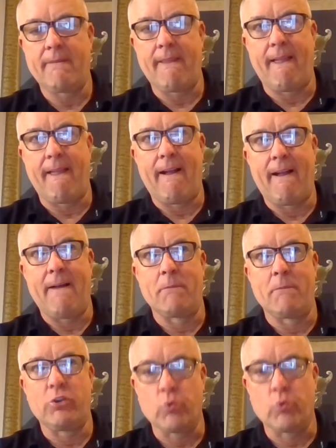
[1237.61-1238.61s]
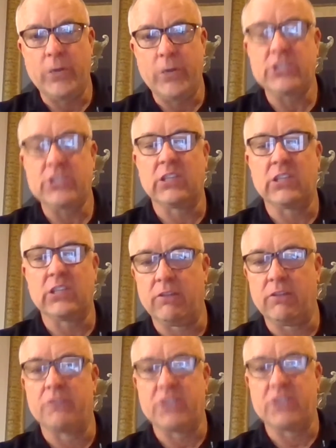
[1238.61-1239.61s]
to reach the level
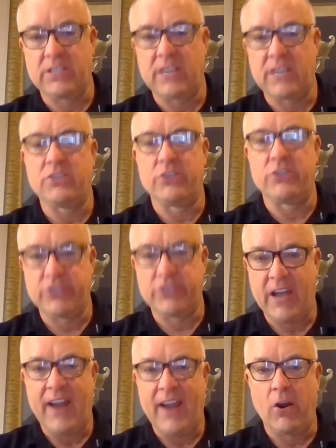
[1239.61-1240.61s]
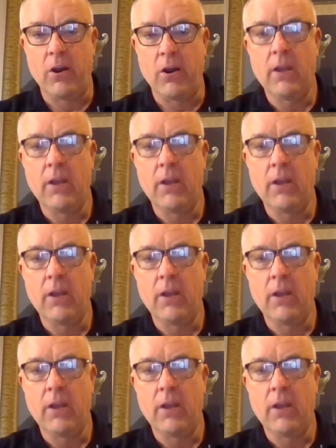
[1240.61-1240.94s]
of success you desire,